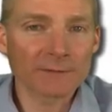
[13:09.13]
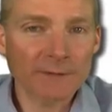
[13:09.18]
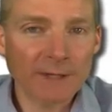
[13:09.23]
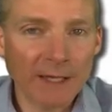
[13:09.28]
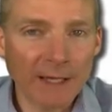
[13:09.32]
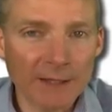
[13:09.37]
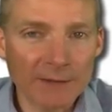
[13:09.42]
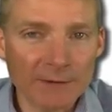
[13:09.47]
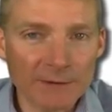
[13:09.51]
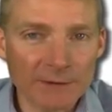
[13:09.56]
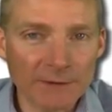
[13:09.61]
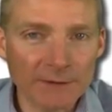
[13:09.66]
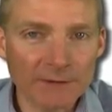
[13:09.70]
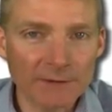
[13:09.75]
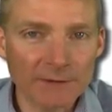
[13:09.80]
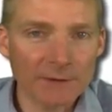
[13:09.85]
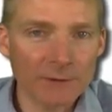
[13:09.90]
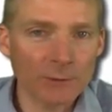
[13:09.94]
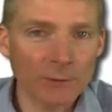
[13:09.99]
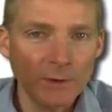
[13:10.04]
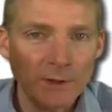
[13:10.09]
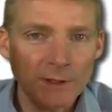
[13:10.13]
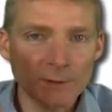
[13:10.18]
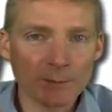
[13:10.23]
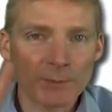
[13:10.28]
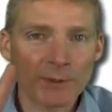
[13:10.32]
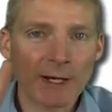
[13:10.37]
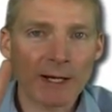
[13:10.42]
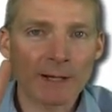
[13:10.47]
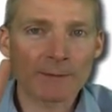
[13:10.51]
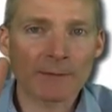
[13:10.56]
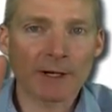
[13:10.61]
of cancer. There's one
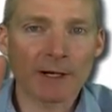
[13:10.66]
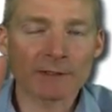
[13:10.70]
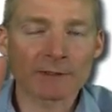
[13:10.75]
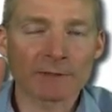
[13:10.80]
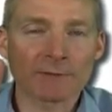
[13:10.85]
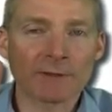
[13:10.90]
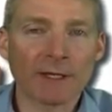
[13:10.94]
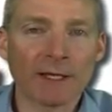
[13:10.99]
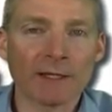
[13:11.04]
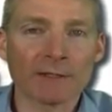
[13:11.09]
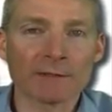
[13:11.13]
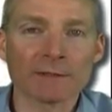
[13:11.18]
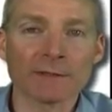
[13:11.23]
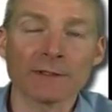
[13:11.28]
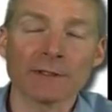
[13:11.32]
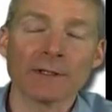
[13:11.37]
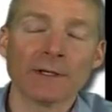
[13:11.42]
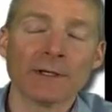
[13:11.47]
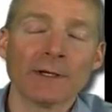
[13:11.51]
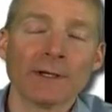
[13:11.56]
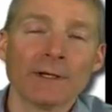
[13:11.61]
prime cause of cancer.